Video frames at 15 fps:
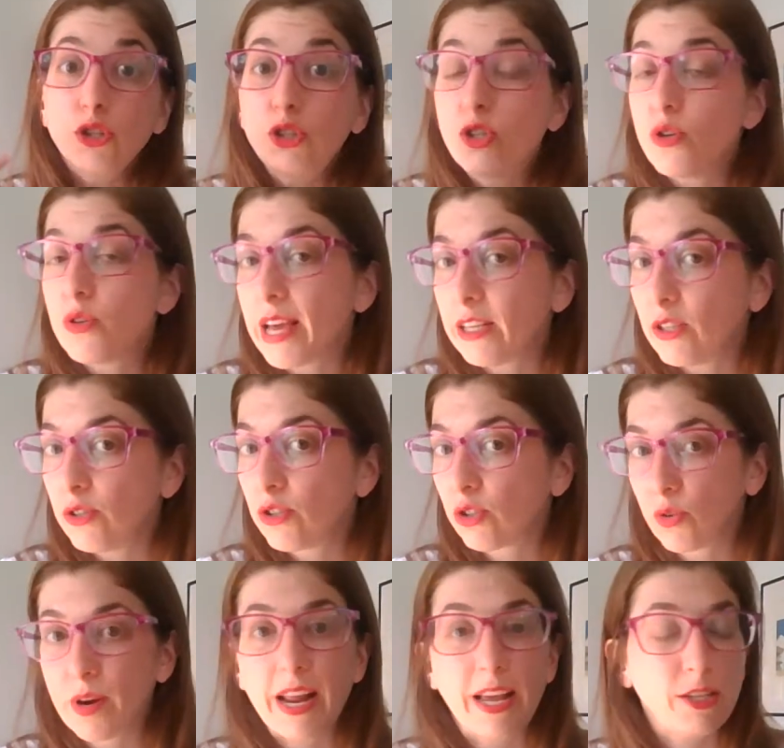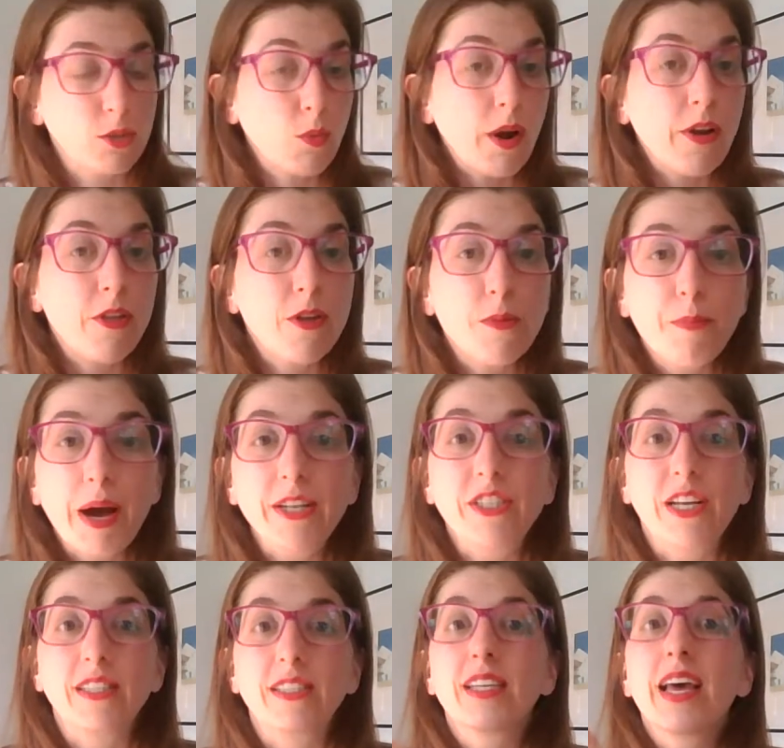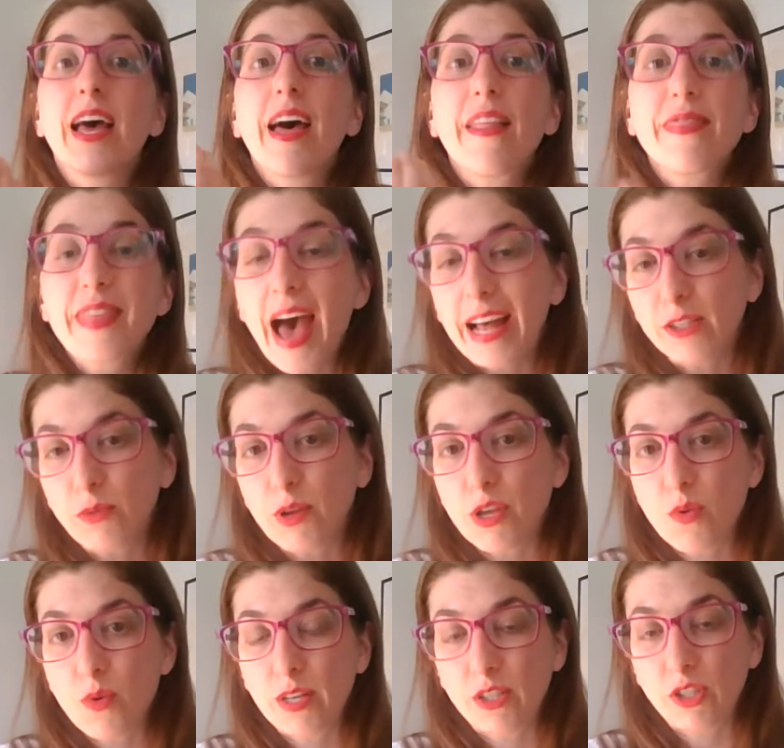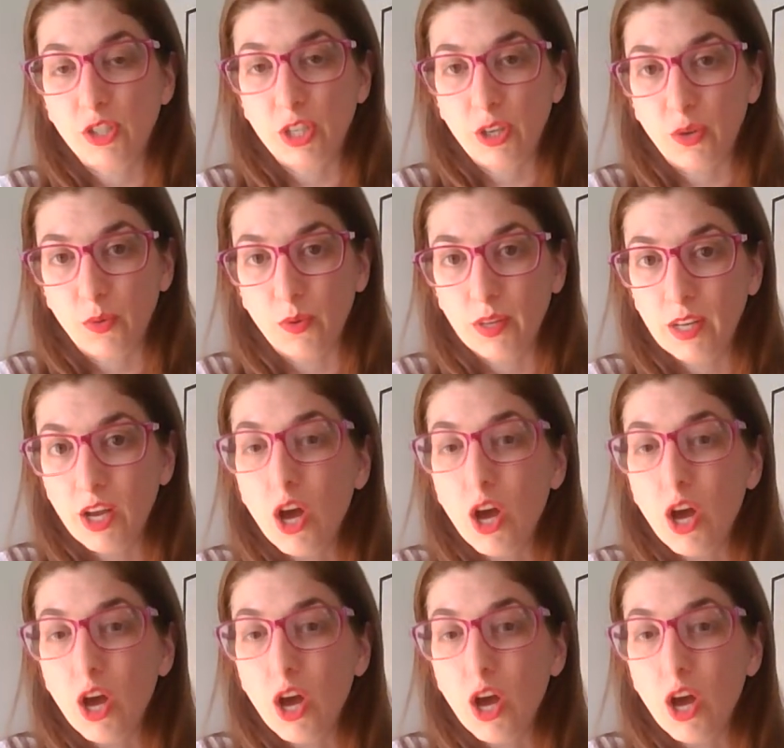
Do they do screenings? What are their budgets? That's what you can do.